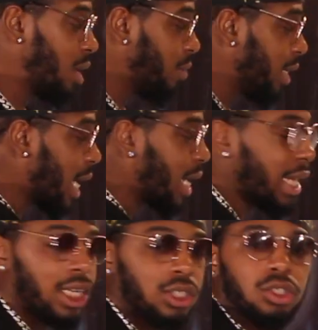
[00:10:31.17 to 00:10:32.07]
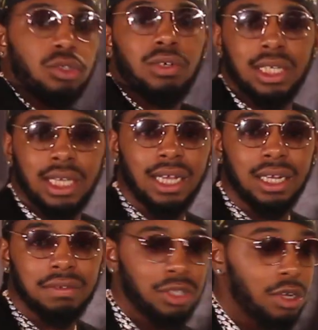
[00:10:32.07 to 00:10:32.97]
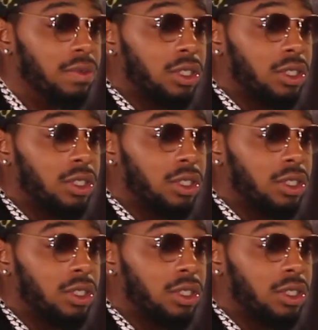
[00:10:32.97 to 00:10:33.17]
we got an extra 20K left over.